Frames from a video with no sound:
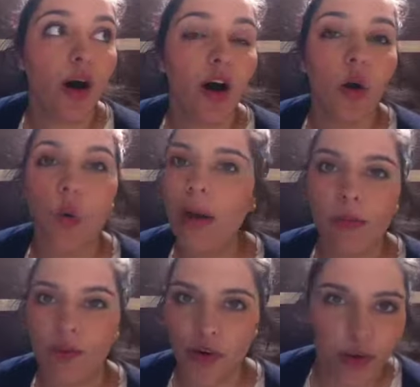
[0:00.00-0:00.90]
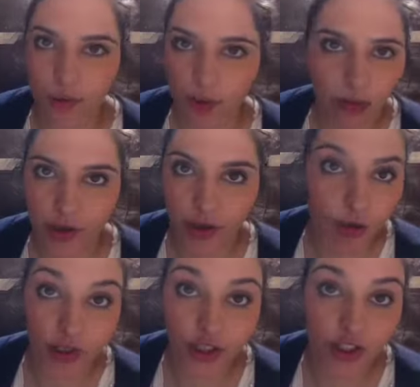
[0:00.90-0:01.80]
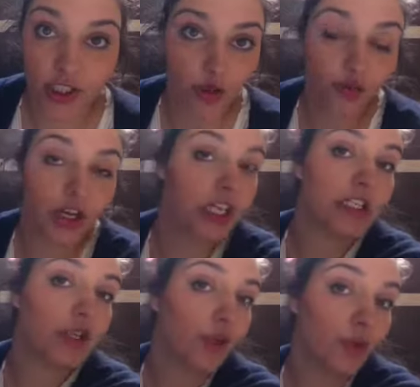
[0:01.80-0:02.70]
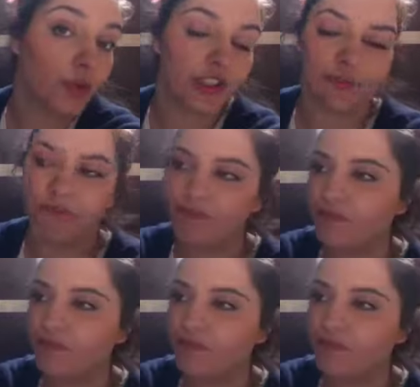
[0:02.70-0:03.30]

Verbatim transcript: are way more vocal about your emotions and your feelings and your thoughts.